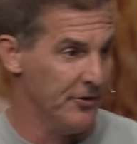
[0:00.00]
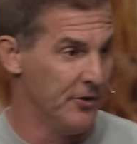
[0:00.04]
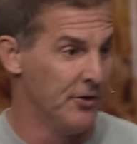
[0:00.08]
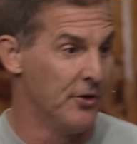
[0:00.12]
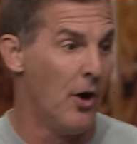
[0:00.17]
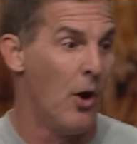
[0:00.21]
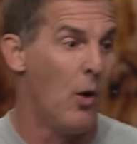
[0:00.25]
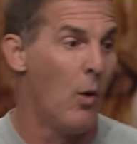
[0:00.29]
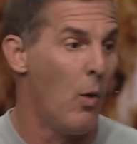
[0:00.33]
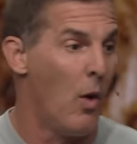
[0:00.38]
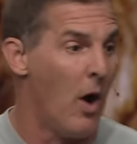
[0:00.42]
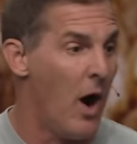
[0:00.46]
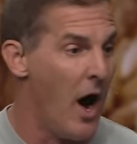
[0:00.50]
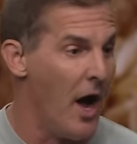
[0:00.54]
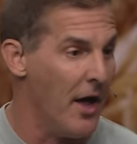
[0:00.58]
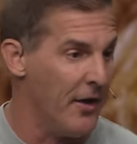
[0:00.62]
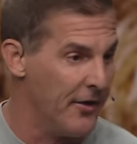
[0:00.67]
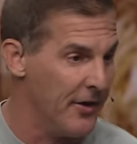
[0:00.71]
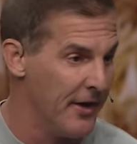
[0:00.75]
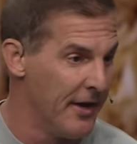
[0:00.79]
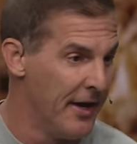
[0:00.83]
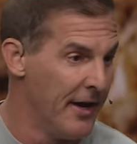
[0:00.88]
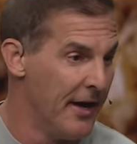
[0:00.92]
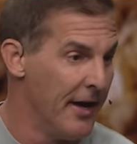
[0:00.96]
You don't want
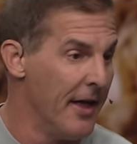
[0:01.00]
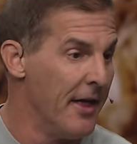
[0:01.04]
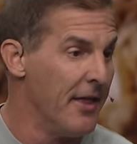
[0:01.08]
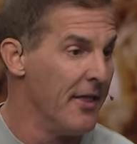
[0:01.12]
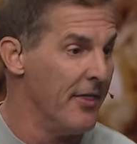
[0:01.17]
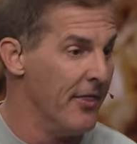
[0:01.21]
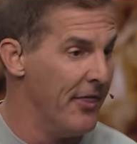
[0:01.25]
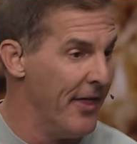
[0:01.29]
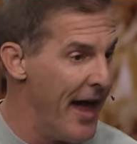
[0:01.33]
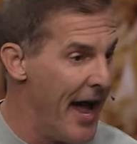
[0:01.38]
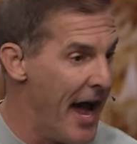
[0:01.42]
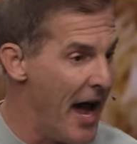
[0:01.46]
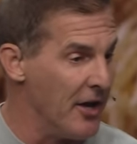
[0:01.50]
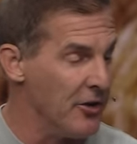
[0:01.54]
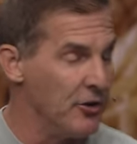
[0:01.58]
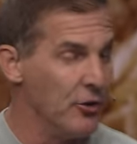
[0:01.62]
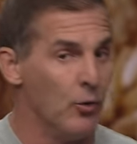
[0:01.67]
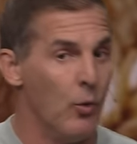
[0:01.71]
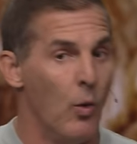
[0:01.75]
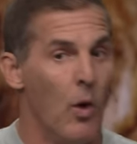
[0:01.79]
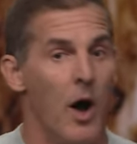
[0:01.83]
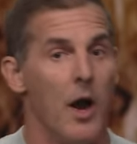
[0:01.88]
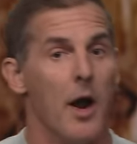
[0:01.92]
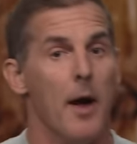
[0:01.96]
that, you
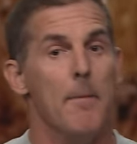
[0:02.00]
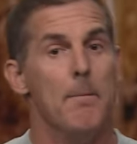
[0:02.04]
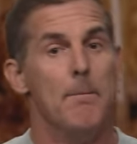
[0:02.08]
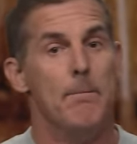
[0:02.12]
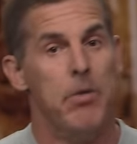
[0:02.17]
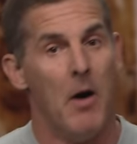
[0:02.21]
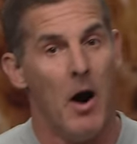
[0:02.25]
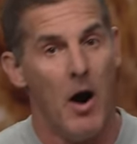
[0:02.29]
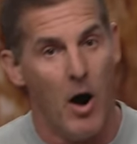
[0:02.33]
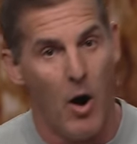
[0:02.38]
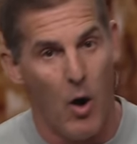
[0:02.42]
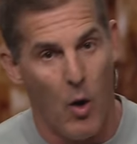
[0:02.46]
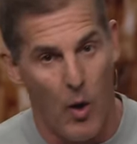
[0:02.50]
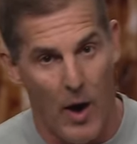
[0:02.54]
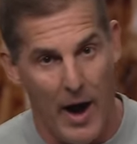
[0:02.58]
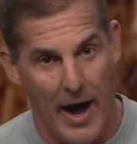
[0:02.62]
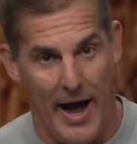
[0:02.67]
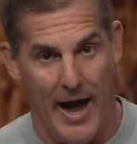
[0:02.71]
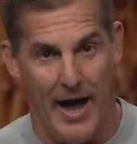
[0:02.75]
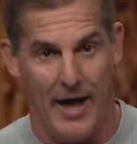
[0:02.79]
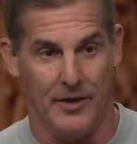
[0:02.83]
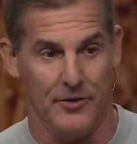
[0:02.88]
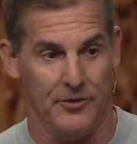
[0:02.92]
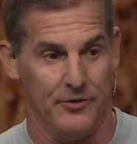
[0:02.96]
want a
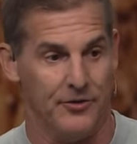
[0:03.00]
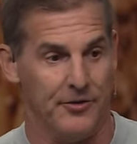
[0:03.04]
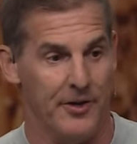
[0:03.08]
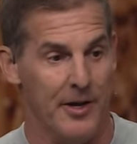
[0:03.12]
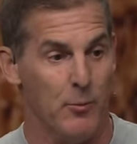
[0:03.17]
Boaz.